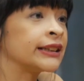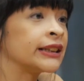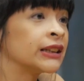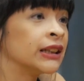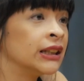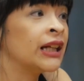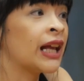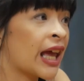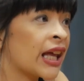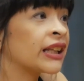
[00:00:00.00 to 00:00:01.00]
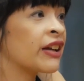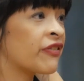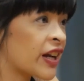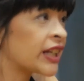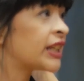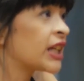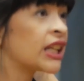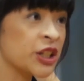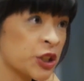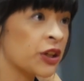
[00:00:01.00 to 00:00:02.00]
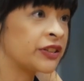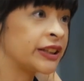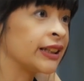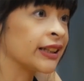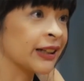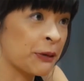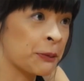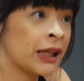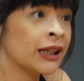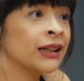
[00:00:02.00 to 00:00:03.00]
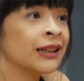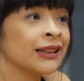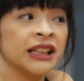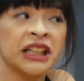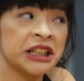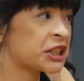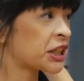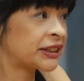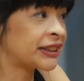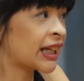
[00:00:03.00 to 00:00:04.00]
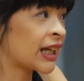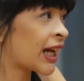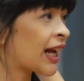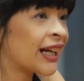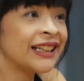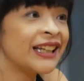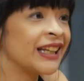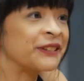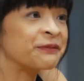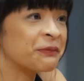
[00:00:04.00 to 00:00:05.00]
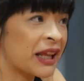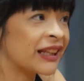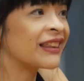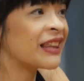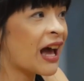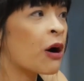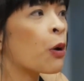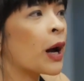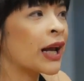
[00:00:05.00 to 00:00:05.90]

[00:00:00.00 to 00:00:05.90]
Okay. And if I did, I should have seen it coming. It's just I didn't, and now I